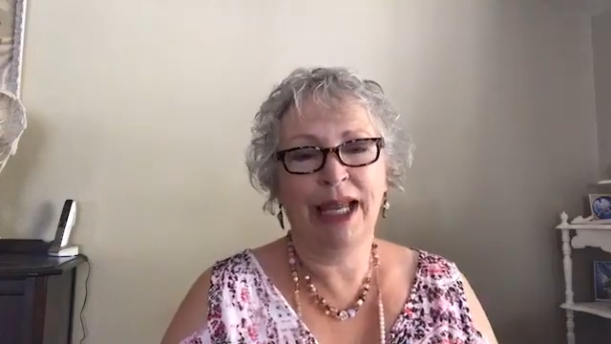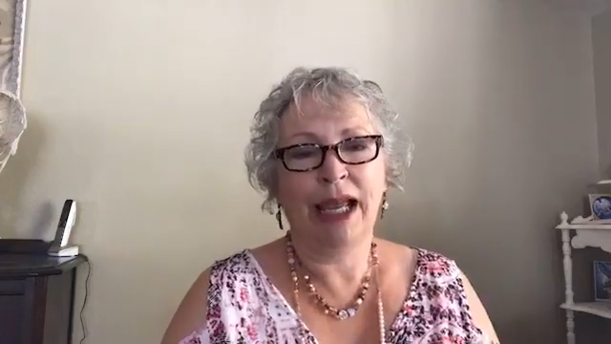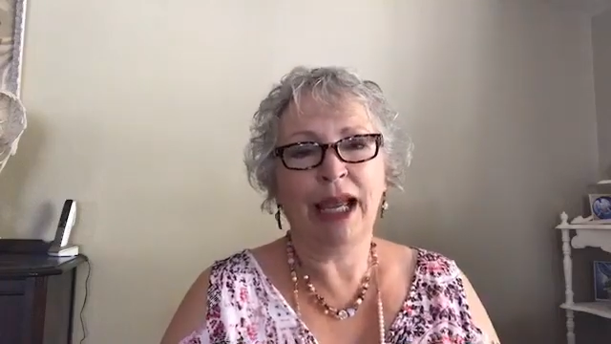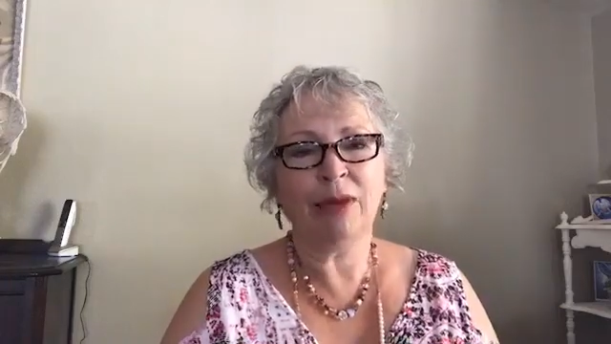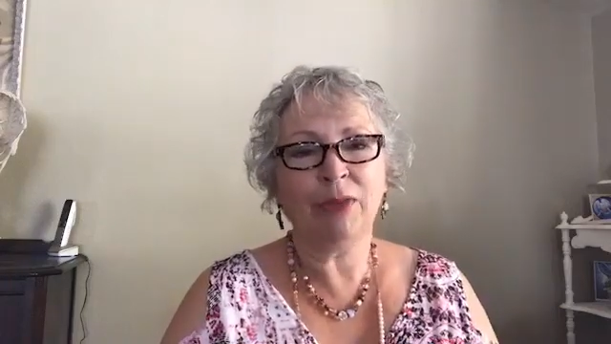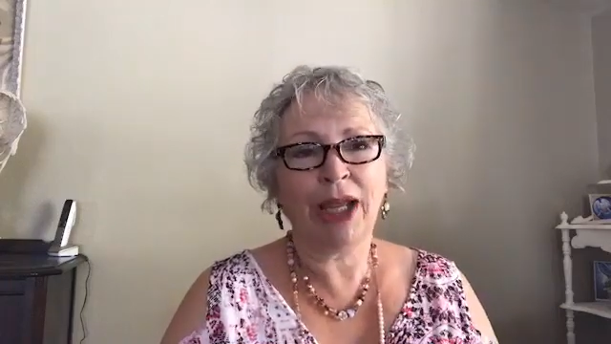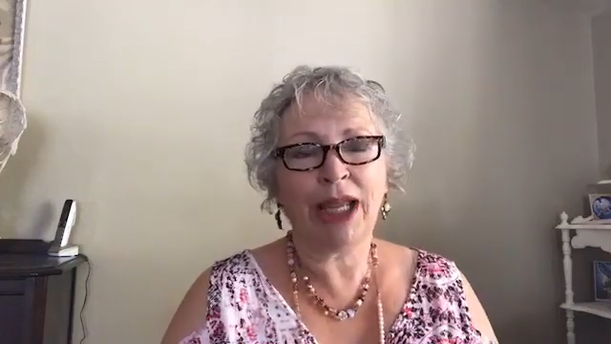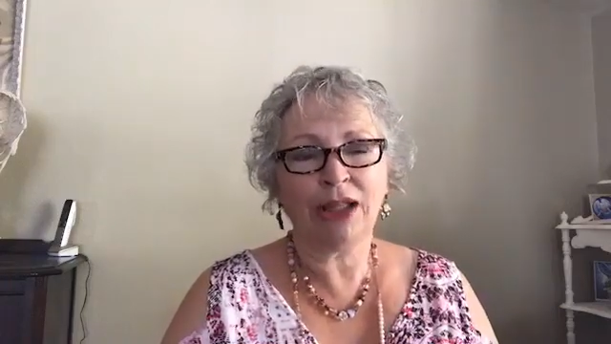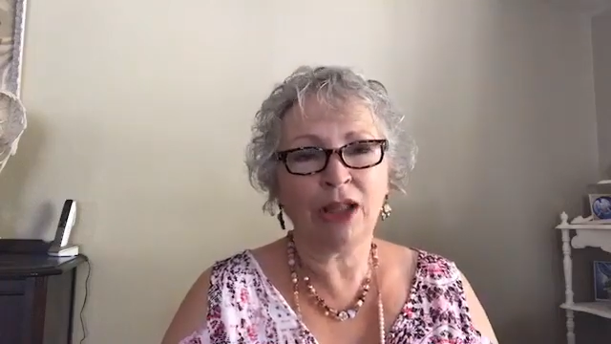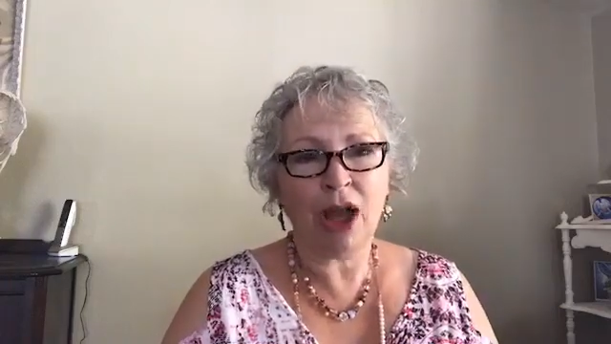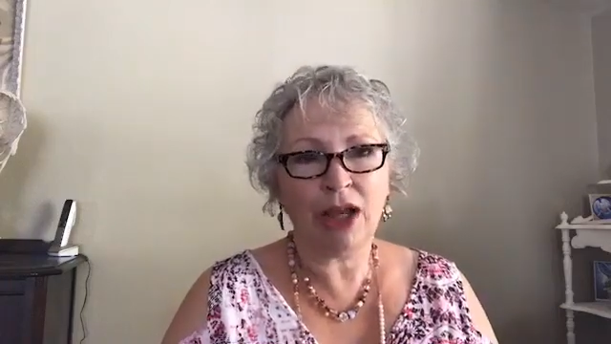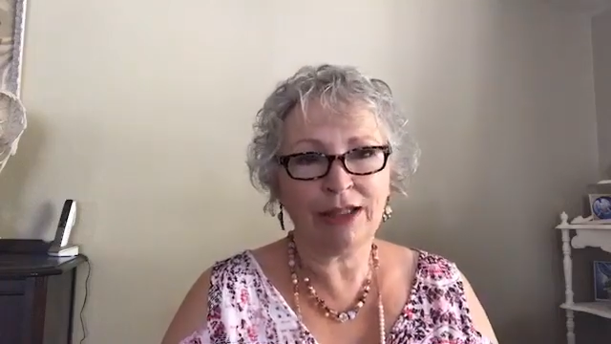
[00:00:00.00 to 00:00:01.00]
And we had
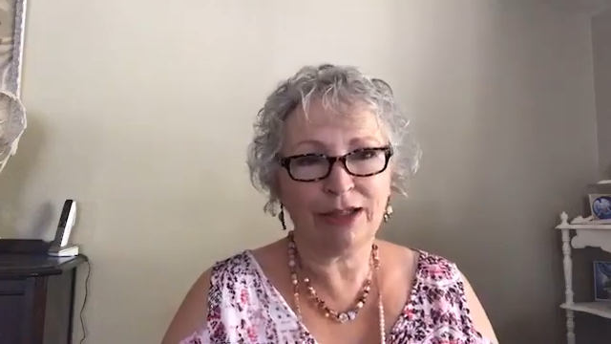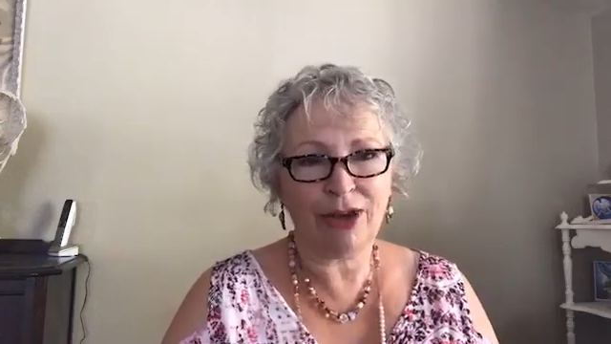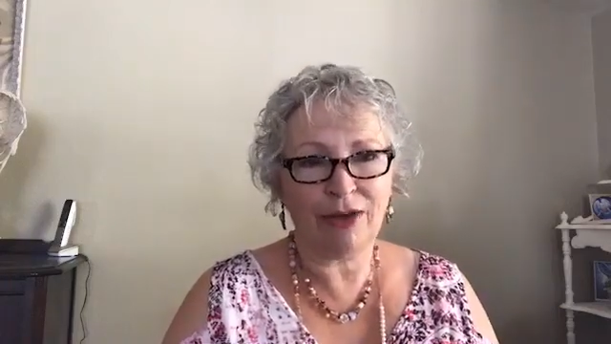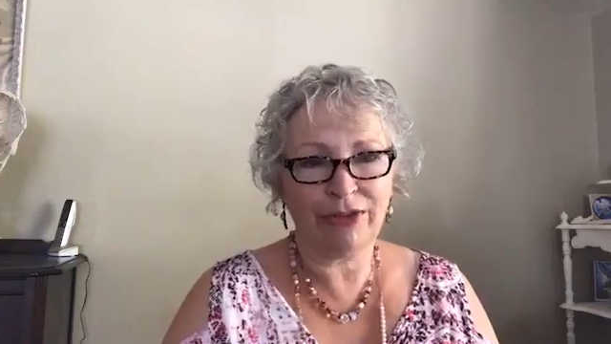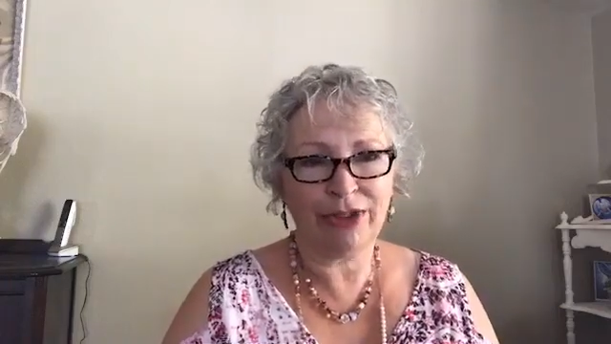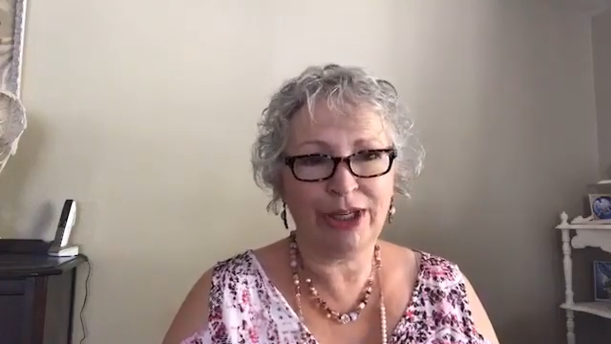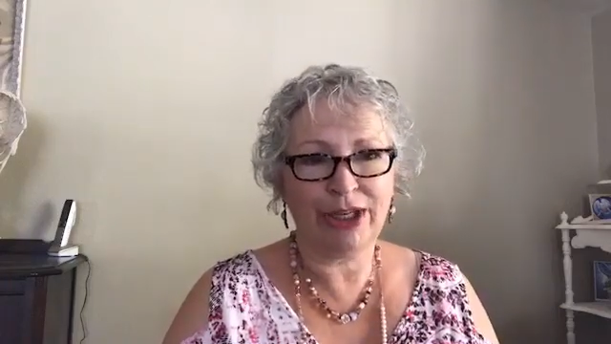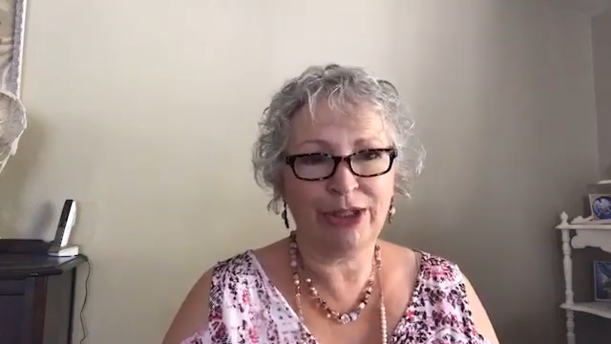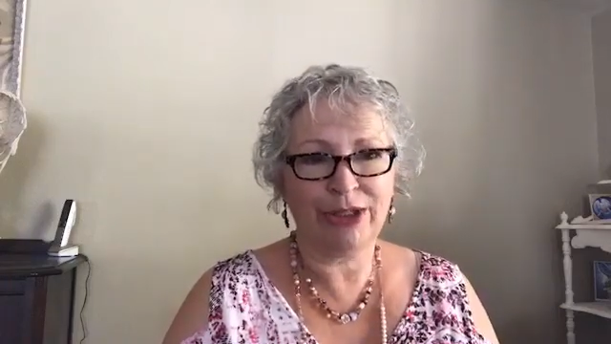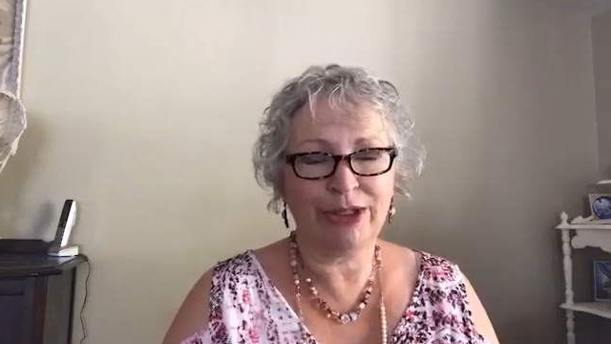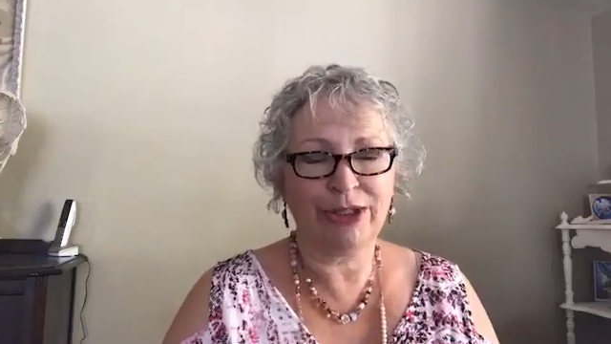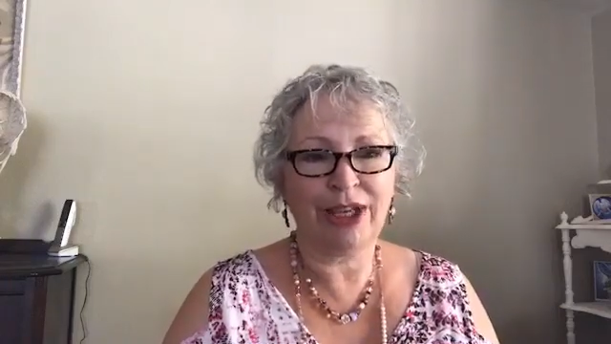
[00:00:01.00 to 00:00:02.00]
lots of
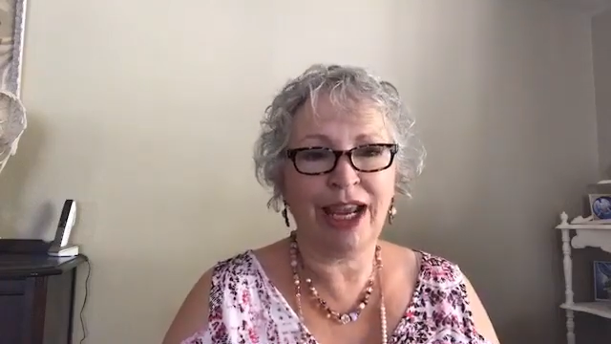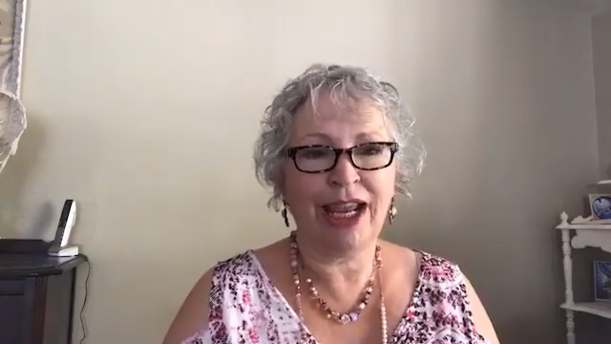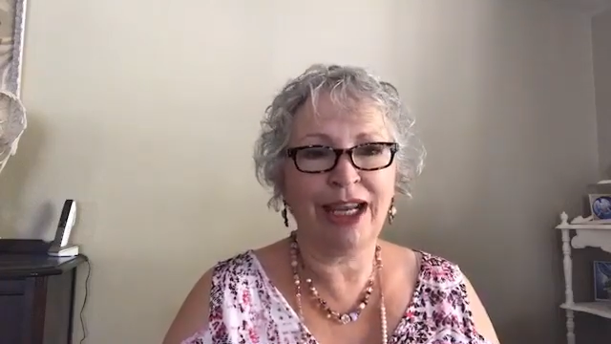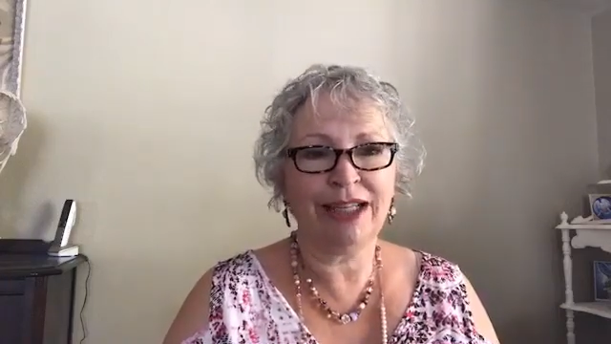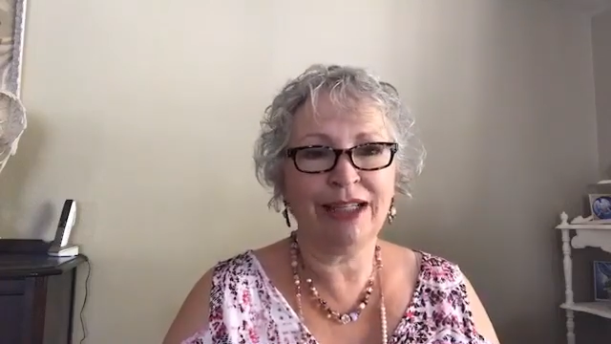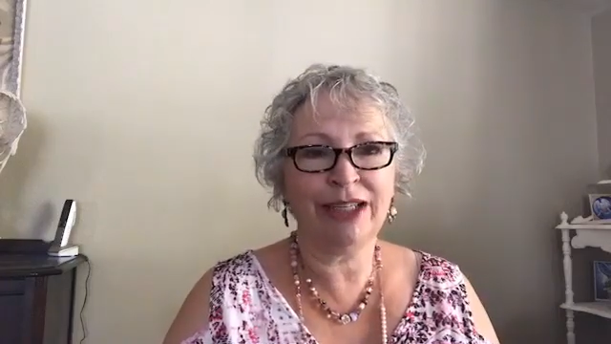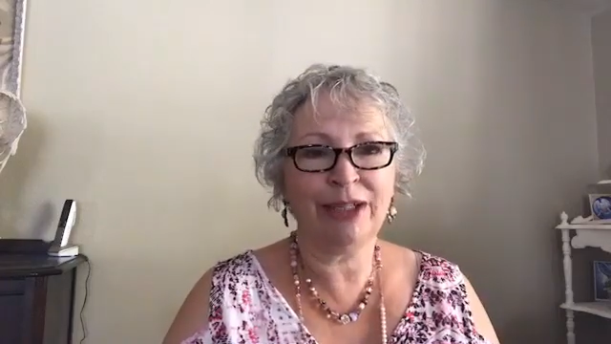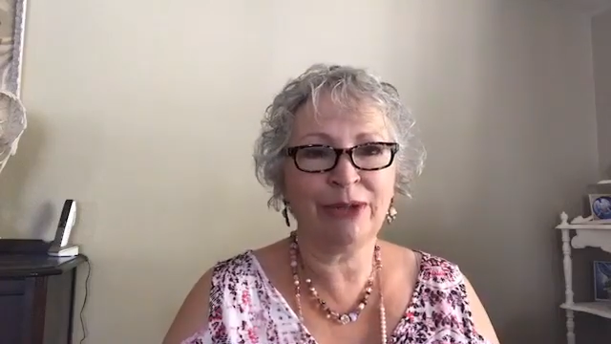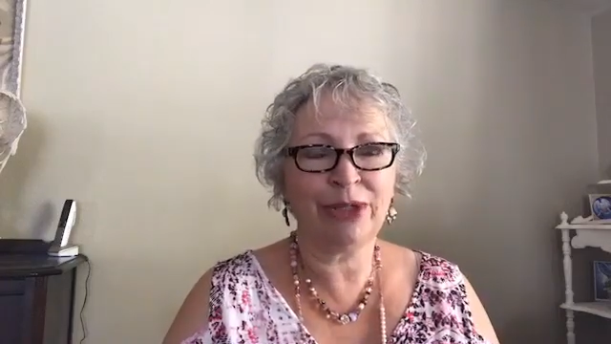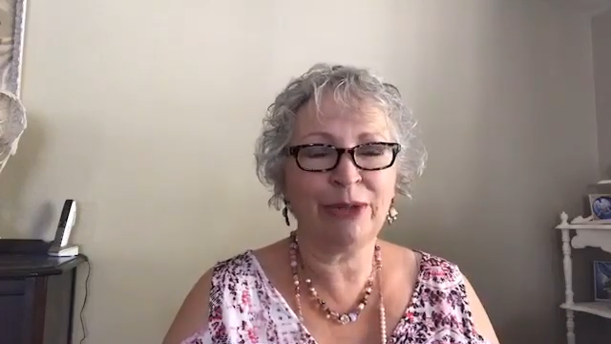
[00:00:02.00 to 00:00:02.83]
conversations, and you know,